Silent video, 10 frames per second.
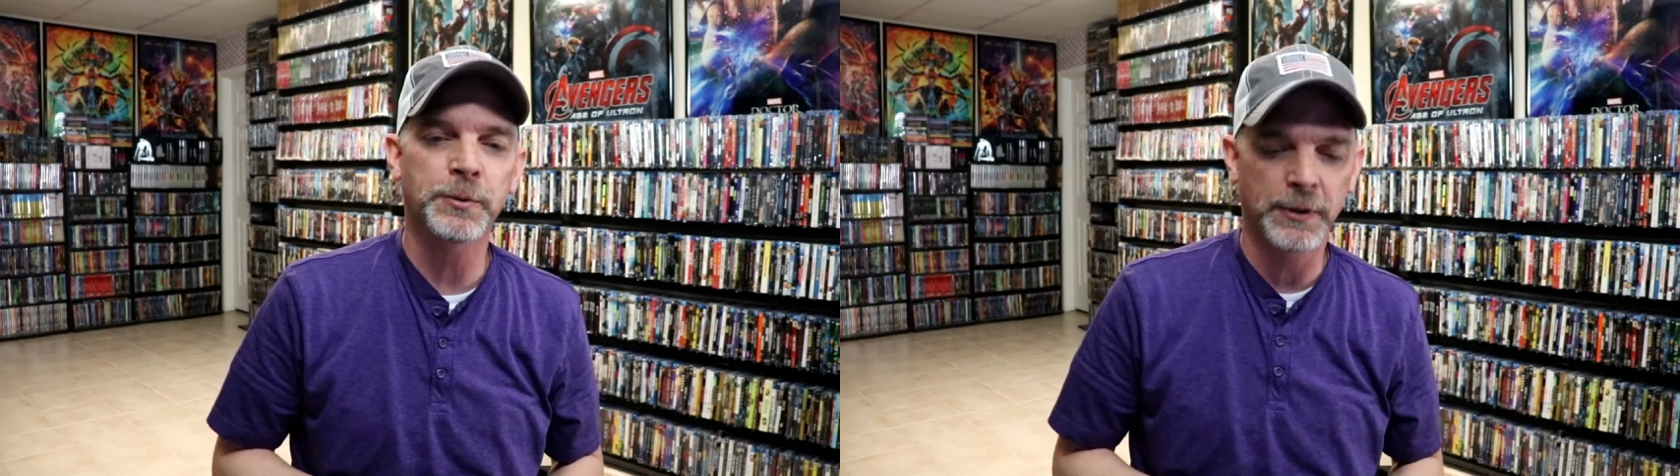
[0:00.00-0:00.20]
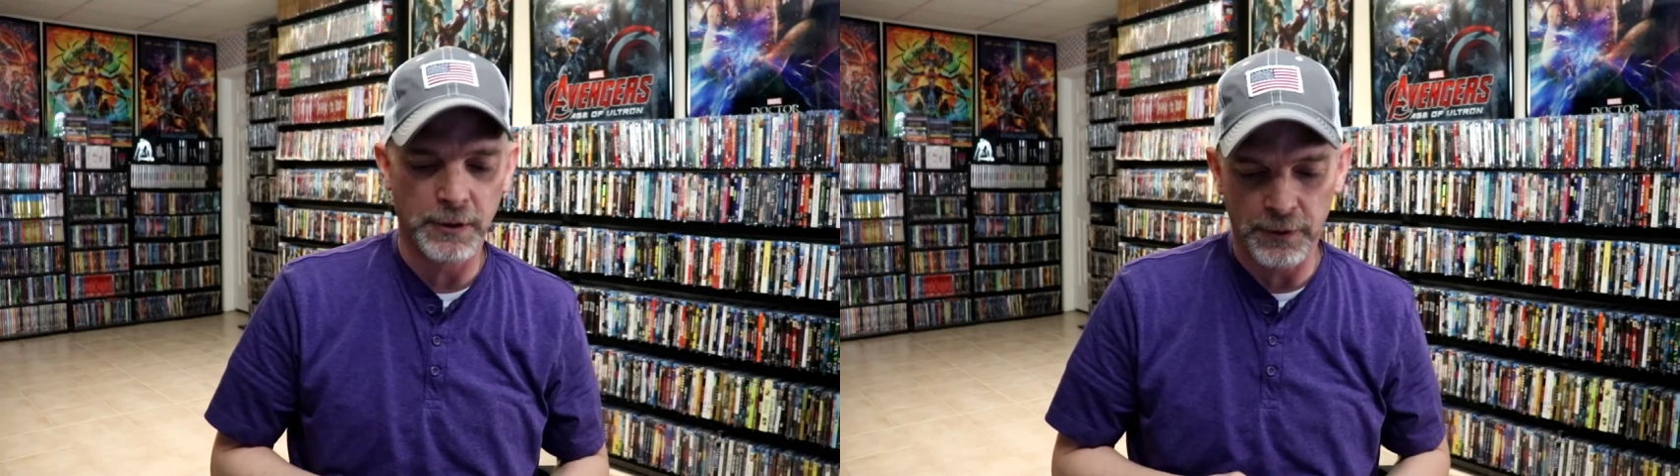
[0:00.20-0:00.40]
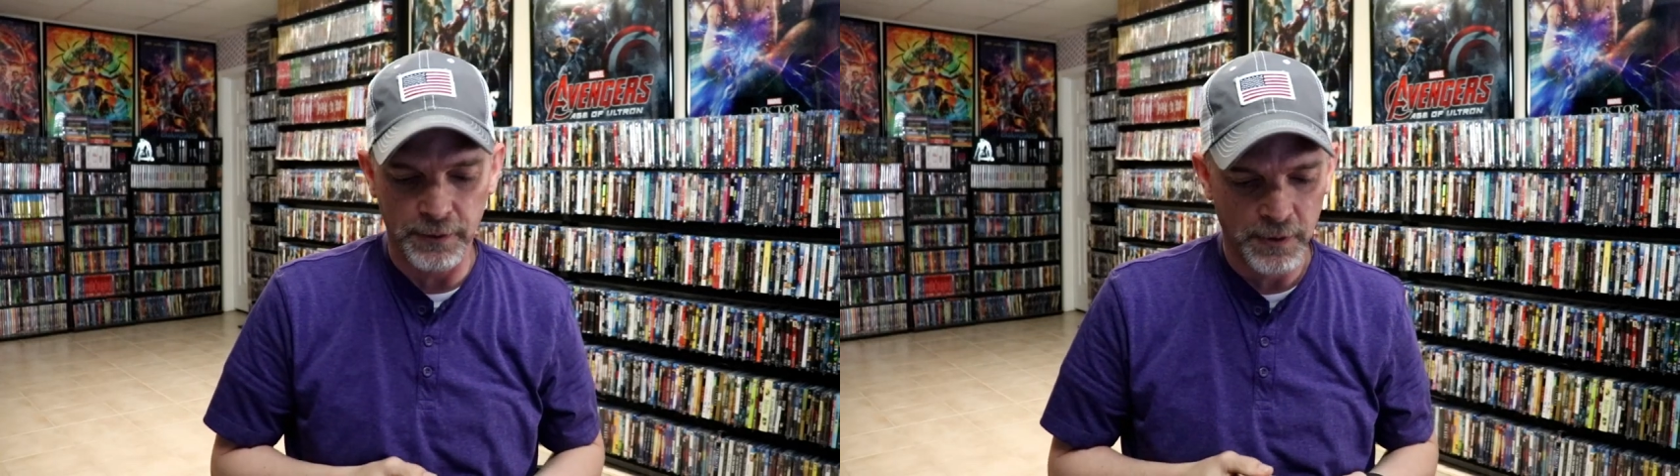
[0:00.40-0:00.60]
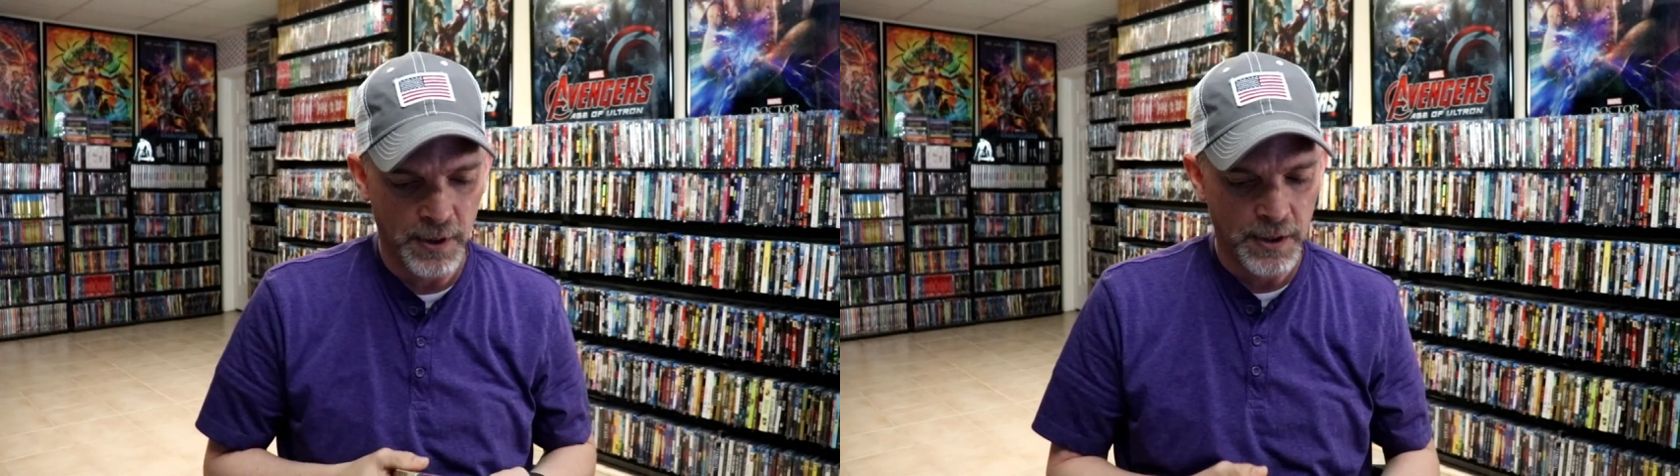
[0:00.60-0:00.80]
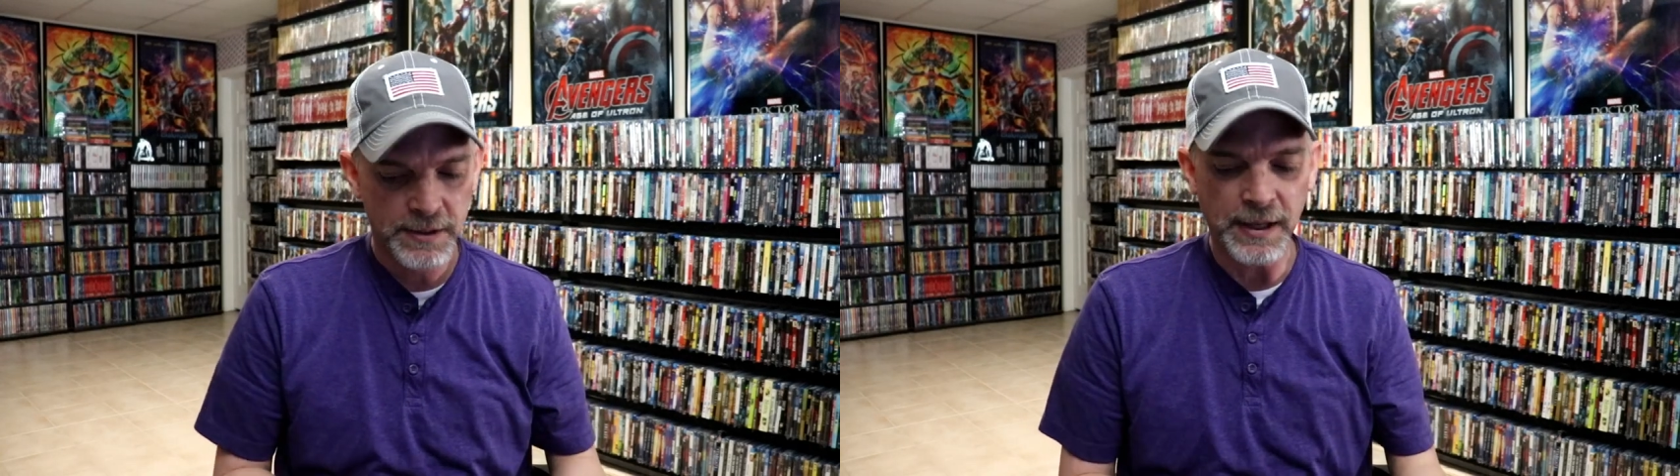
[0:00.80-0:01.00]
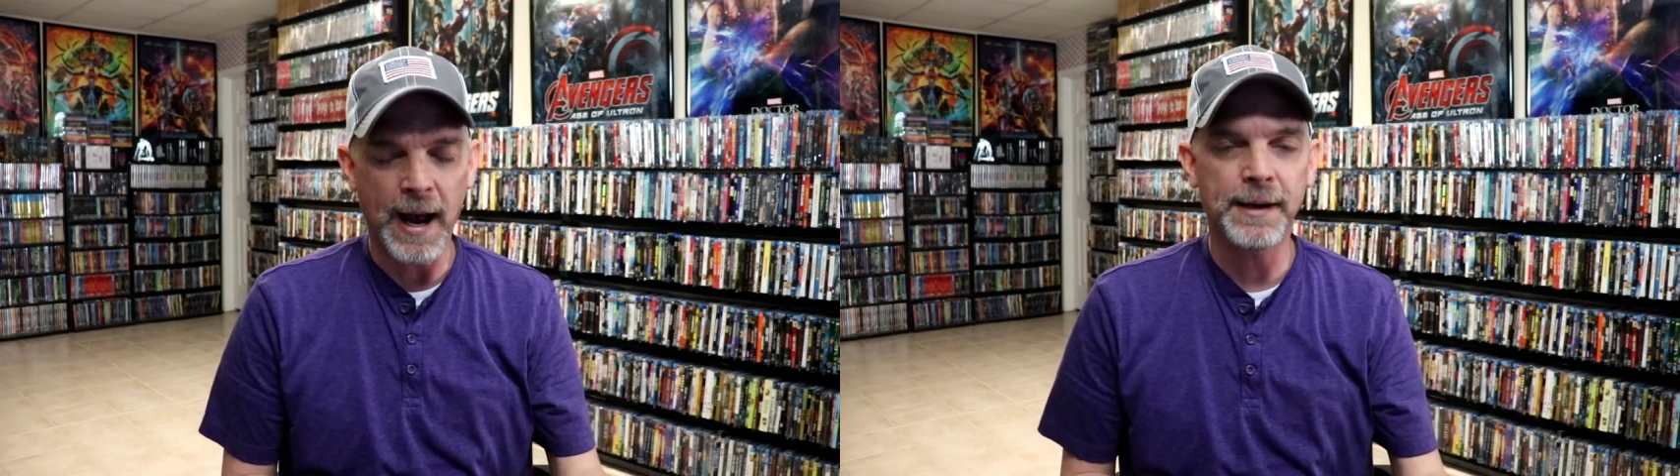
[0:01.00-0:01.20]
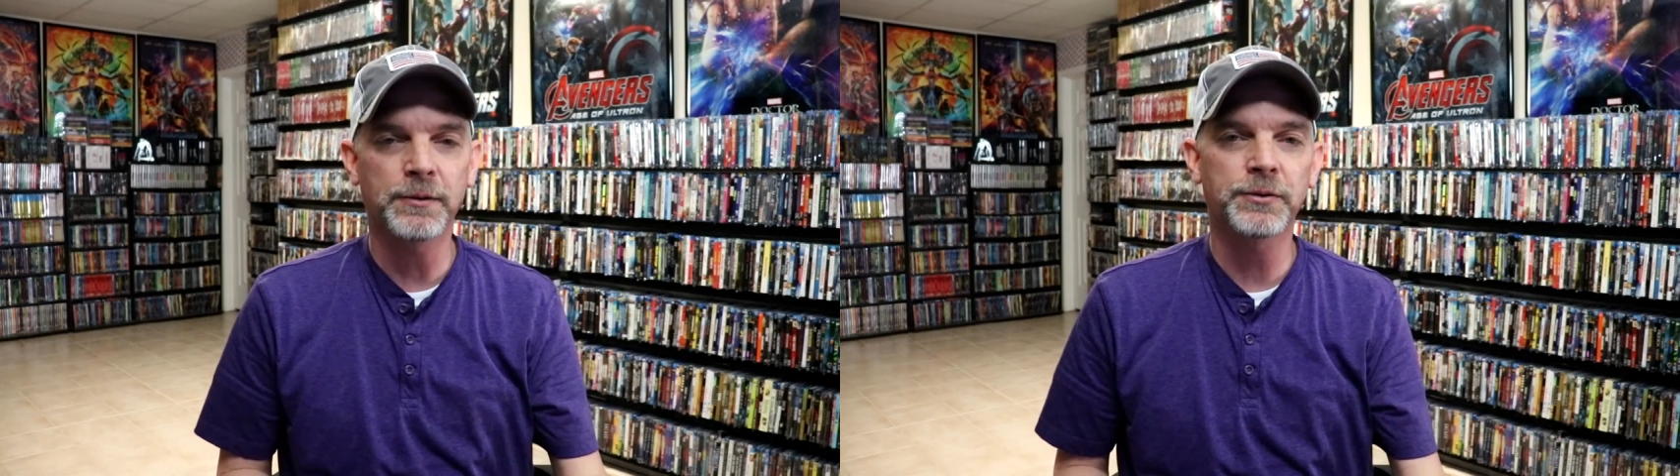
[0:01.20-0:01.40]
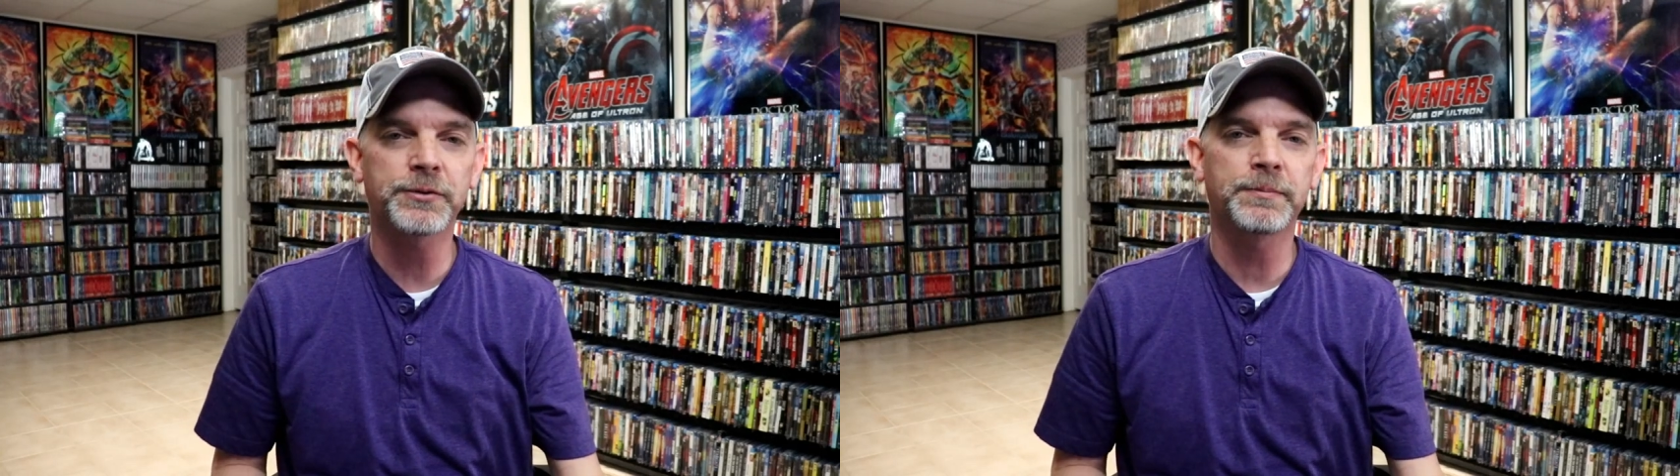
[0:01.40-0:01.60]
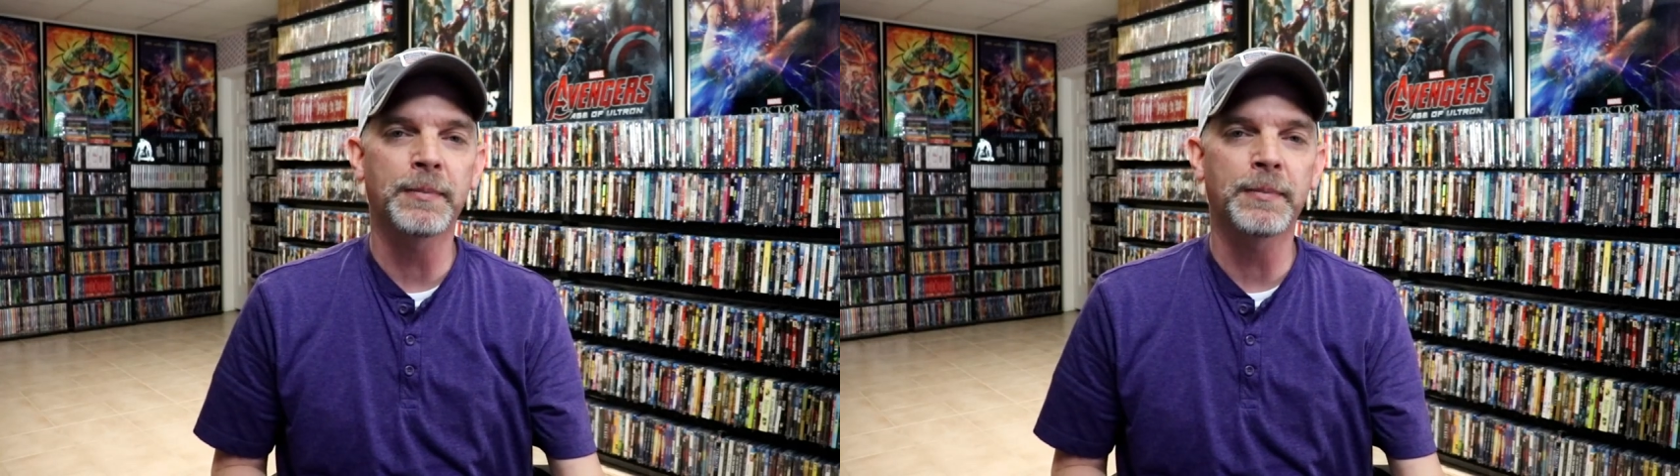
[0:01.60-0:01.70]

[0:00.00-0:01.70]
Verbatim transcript: particular titles.